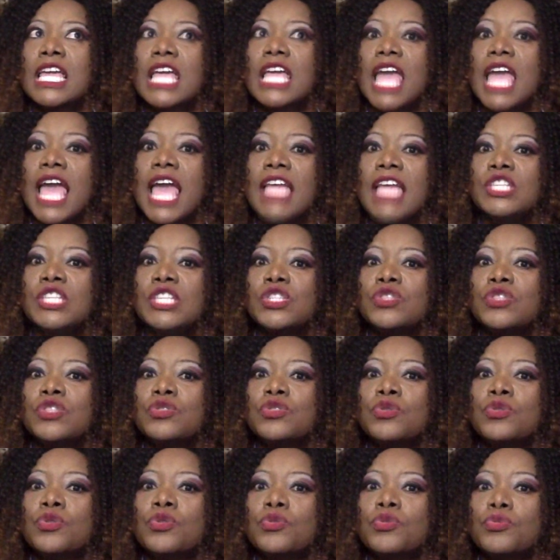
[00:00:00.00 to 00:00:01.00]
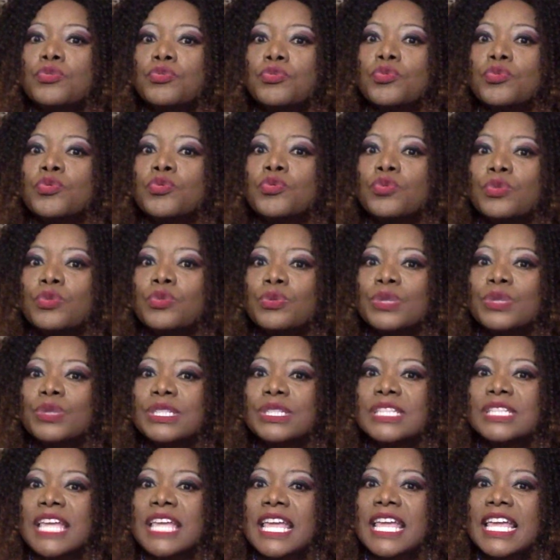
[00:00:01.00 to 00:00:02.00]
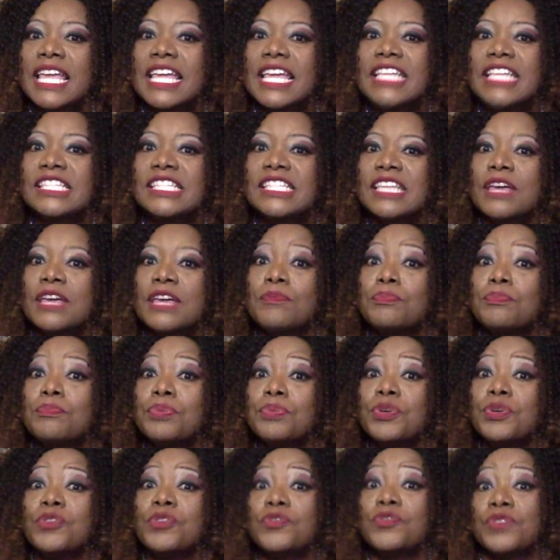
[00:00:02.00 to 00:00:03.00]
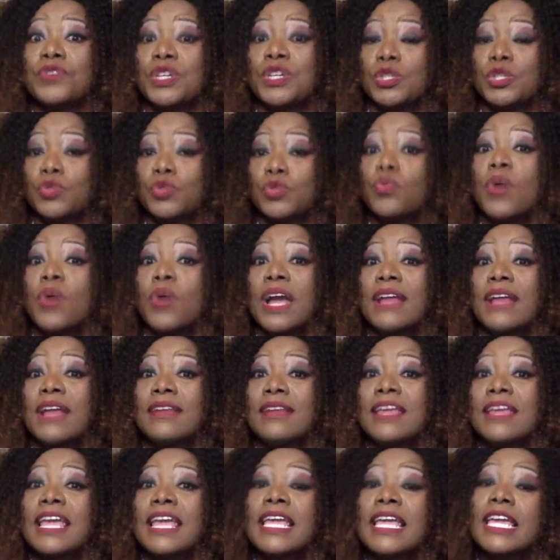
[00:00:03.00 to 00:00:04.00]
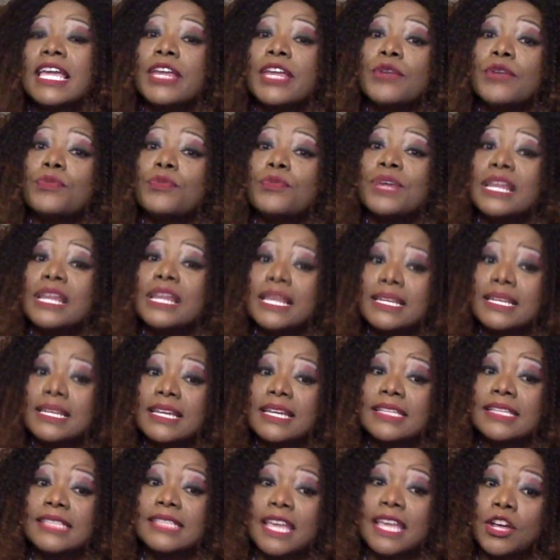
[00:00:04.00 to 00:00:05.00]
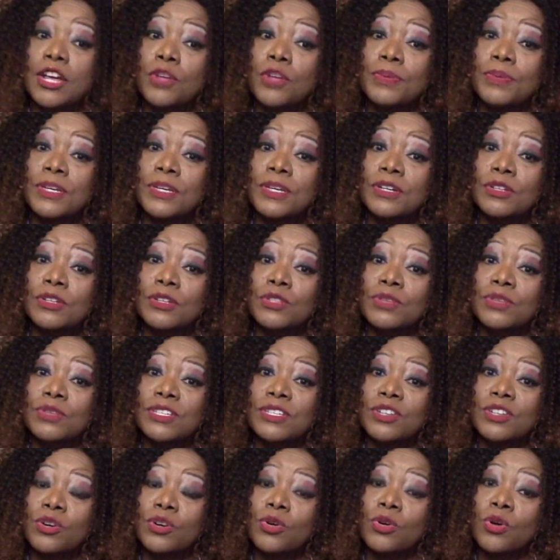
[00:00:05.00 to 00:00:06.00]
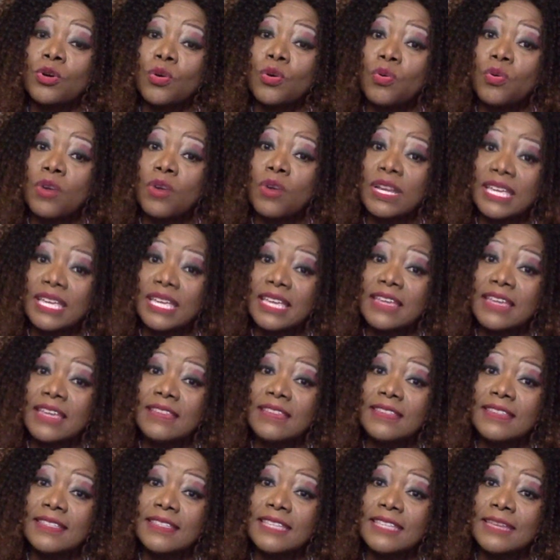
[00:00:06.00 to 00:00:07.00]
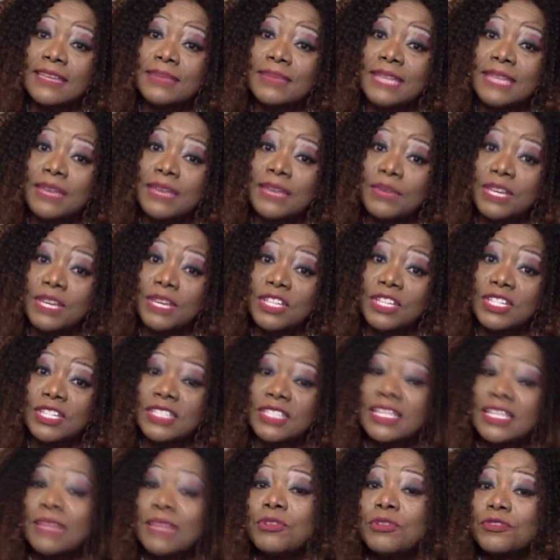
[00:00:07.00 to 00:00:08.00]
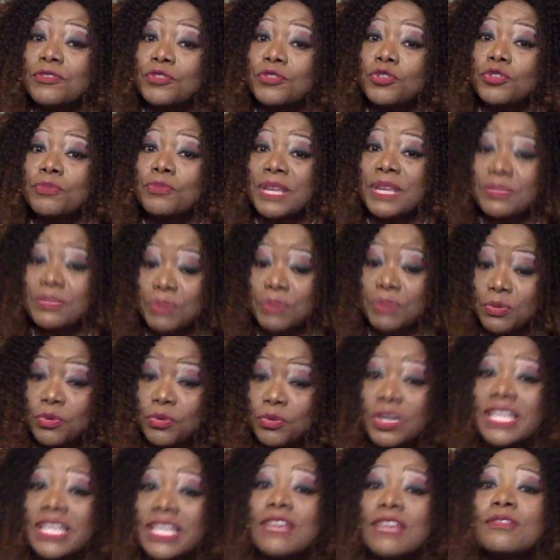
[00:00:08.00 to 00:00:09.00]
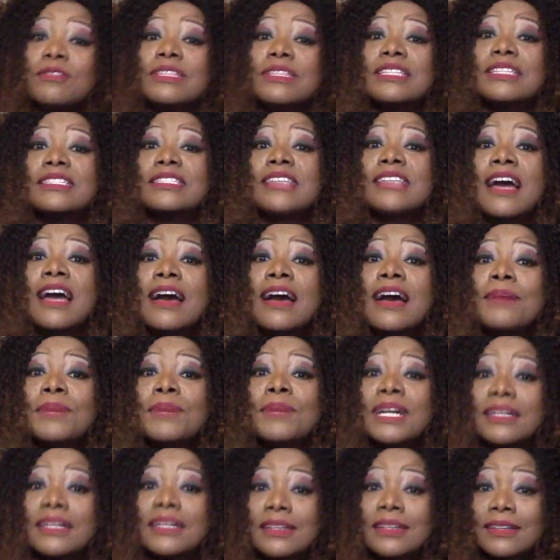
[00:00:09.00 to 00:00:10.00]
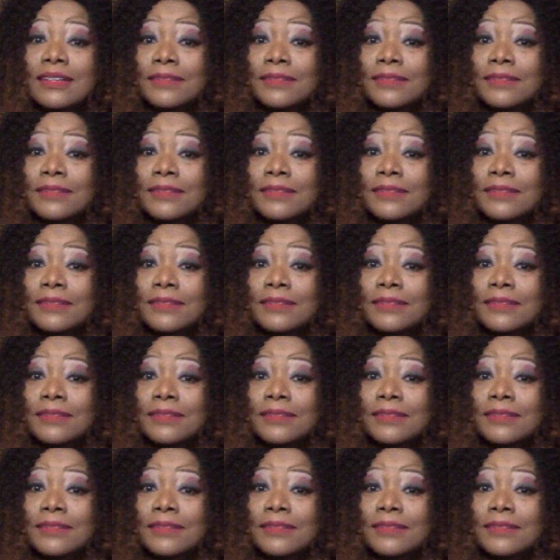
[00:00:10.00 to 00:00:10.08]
has no rules is a perfect one. It really does help, girls, when you're all walking in the same direction. Some of you might be walking on the tarmac,